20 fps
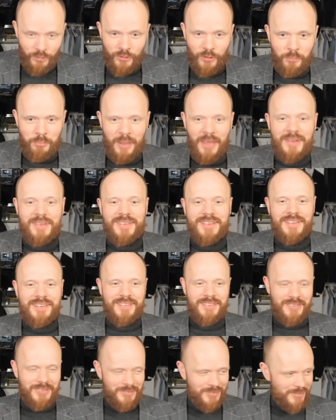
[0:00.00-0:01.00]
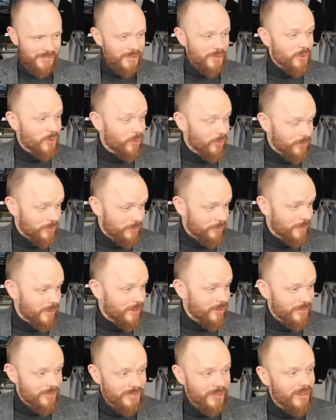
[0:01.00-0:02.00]
your bed could also be
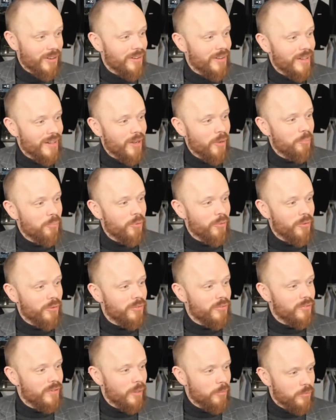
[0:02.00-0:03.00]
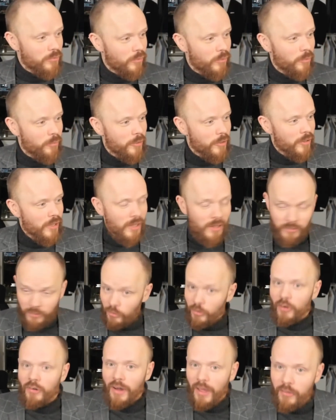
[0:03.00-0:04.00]
considered like a porous absorber.
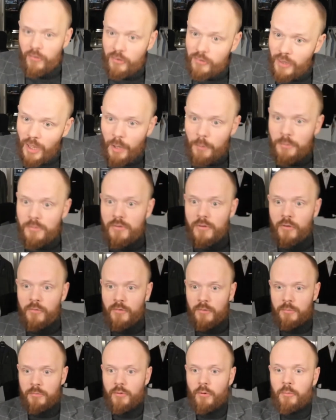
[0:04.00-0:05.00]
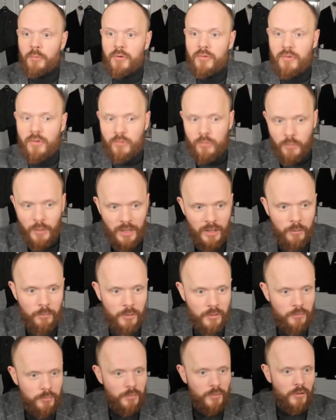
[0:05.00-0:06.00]
There are other types of absorbers as well,
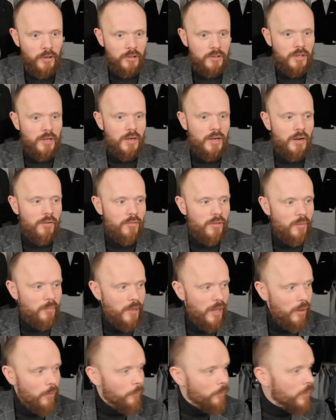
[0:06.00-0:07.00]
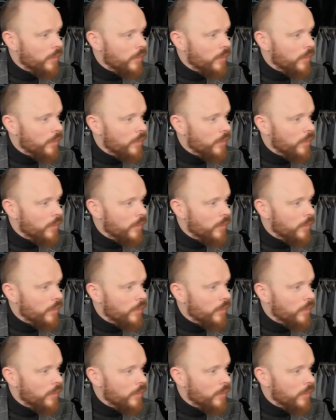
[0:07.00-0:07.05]
but we're not going to cover them now.